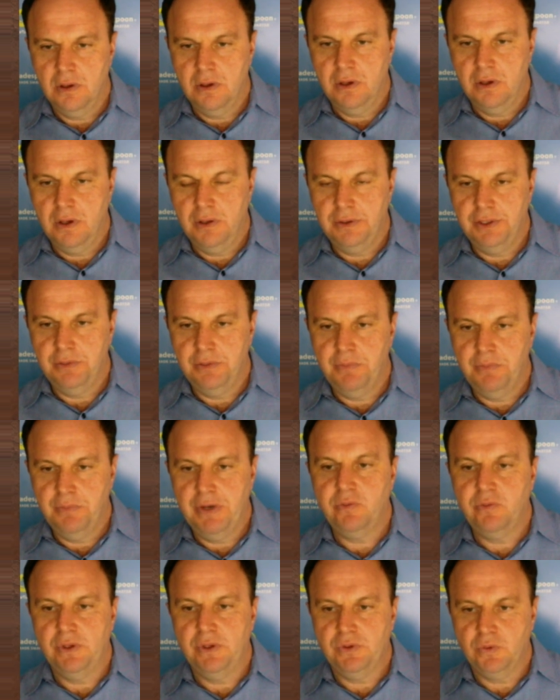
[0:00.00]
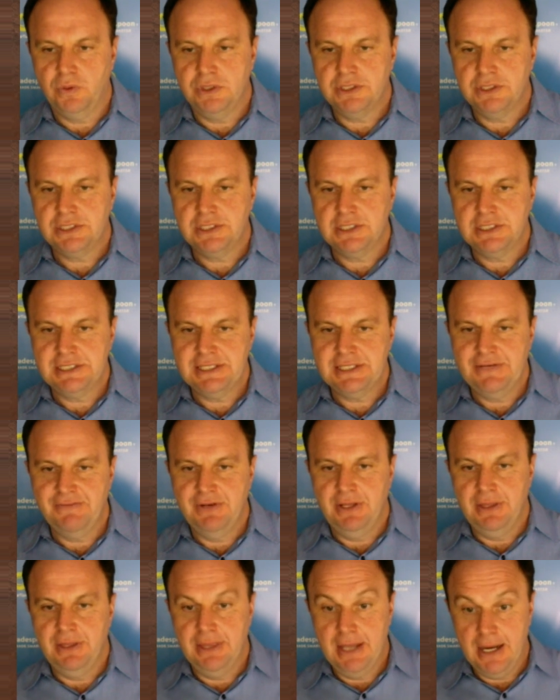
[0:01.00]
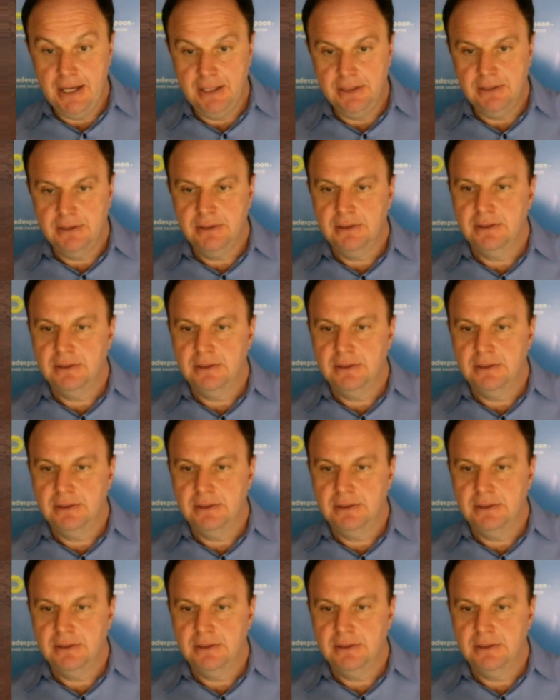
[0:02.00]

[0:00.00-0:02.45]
I did buy at 126.79,